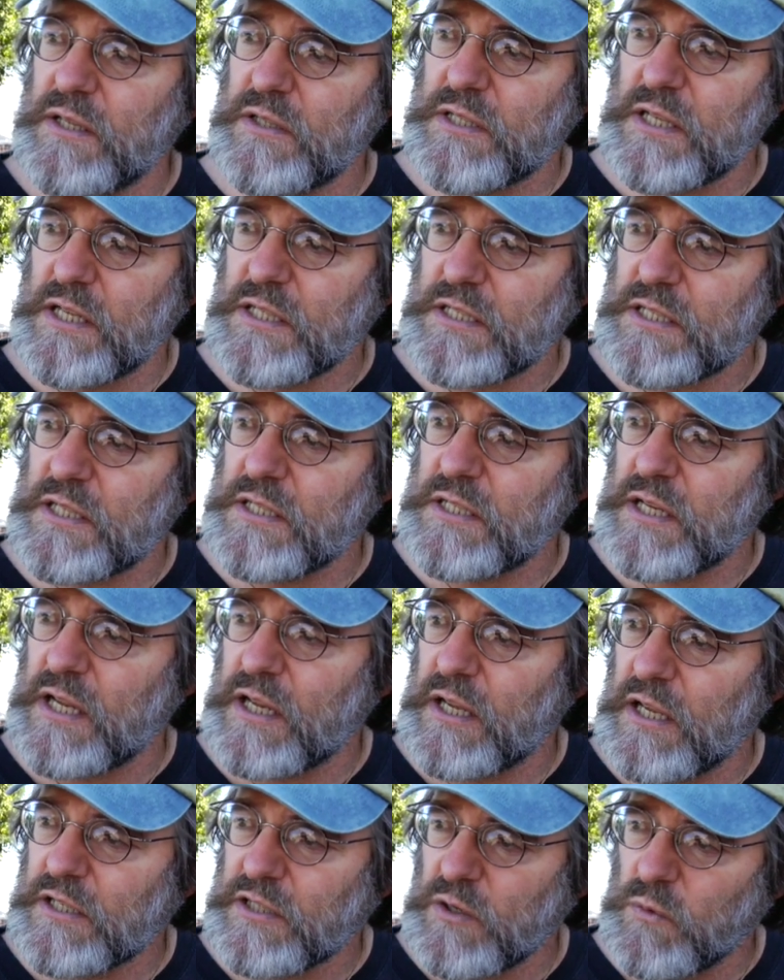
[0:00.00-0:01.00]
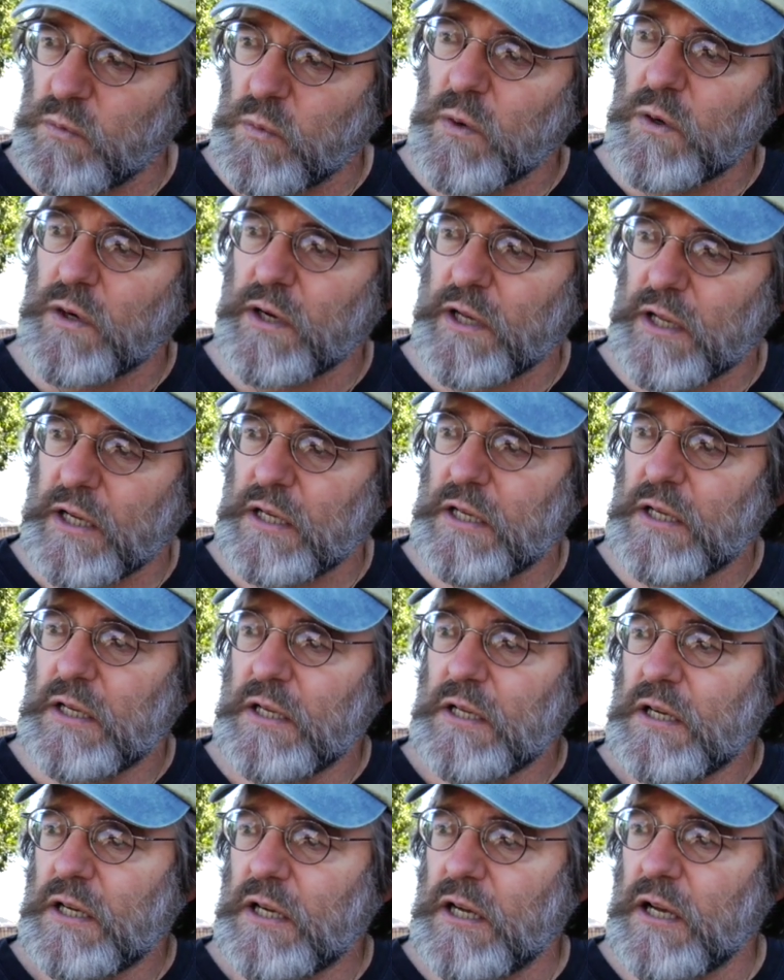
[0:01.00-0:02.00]
this as a, as a warning
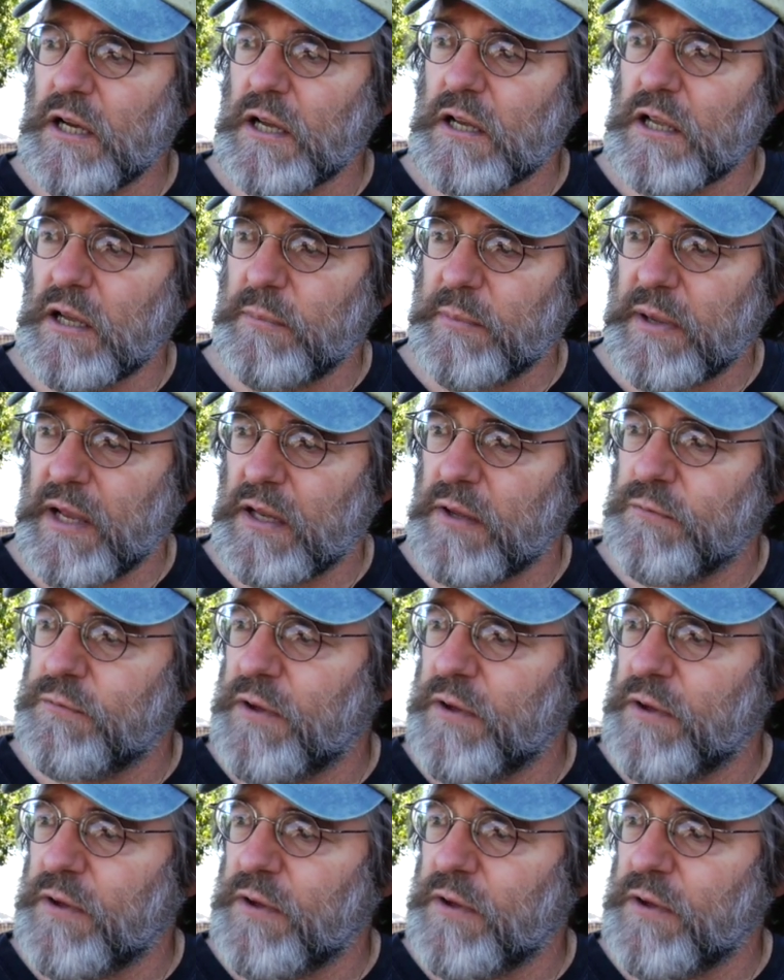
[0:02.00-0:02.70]
uh, coming out of the